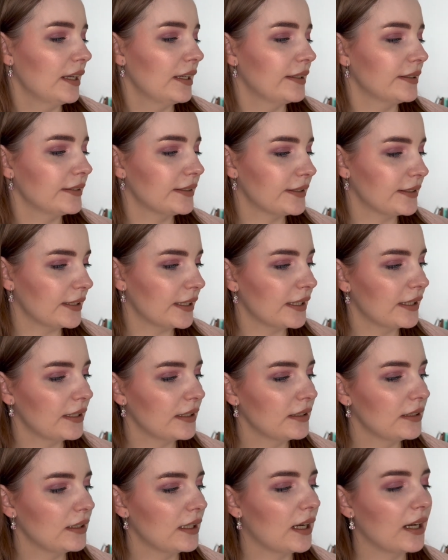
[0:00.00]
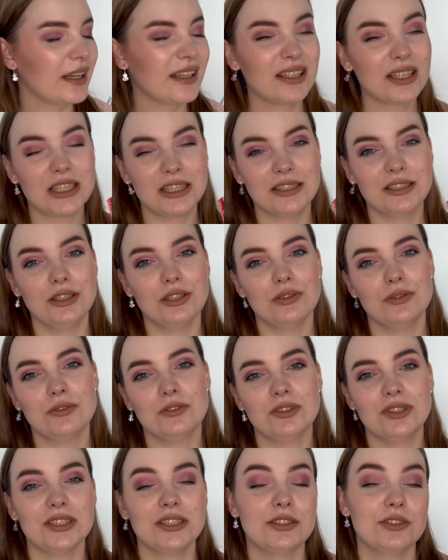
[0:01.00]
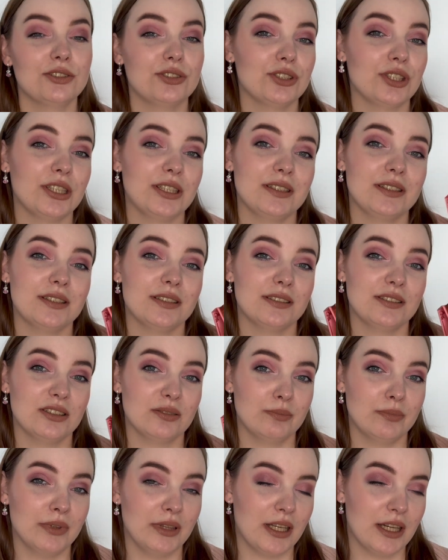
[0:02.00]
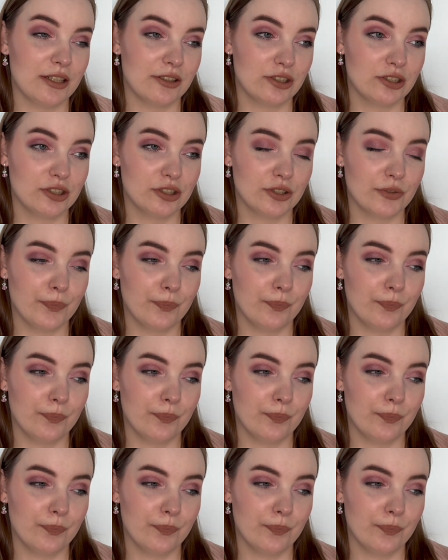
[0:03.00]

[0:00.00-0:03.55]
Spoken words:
then I can use this shade as a blush.